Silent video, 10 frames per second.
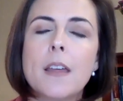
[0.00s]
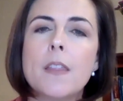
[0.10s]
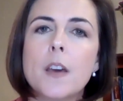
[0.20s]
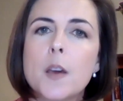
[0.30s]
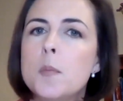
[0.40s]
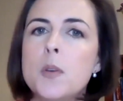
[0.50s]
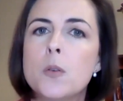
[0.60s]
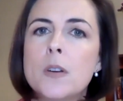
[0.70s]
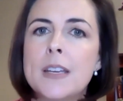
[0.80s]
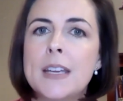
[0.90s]
the
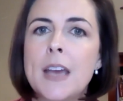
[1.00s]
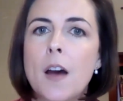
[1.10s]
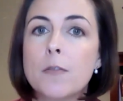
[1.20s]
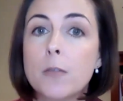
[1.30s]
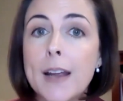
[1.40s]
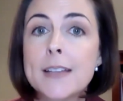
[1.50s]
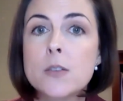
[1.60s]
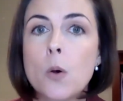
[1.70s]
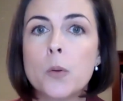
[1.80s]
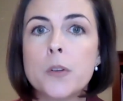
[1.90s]
community of rights
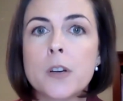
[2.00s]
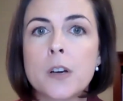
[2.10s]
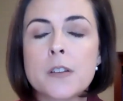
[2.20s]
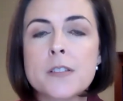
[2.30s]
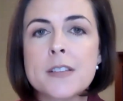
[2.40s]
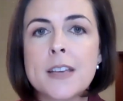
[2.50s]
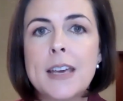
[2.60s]
holders,